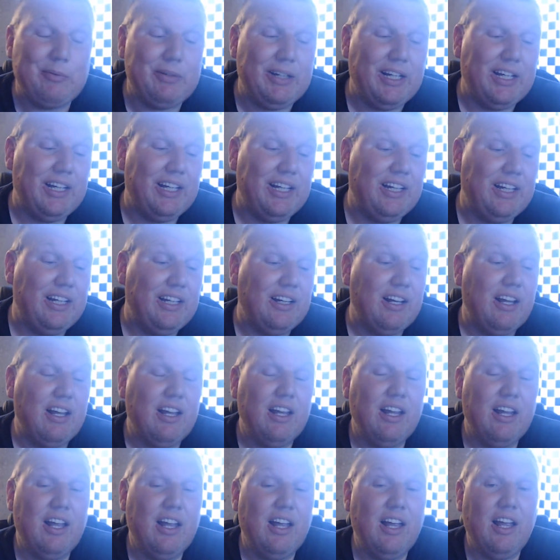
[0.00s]
getting
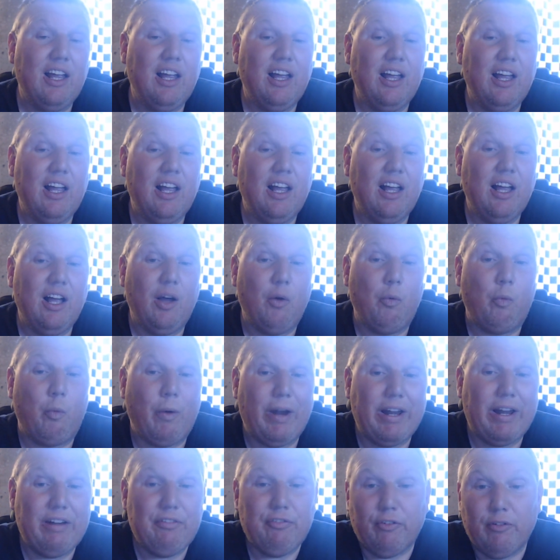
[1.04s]

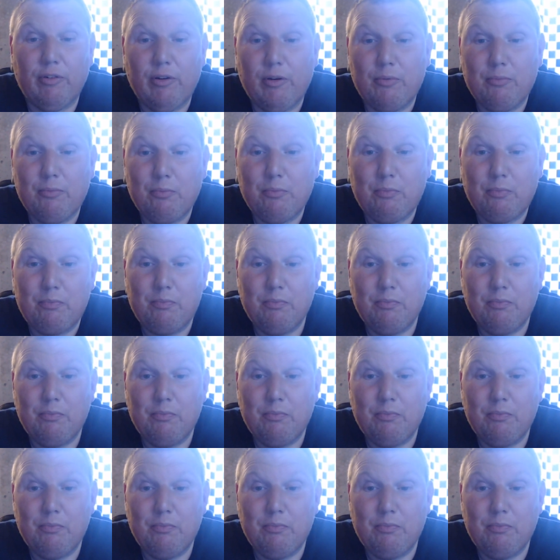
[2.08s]
away from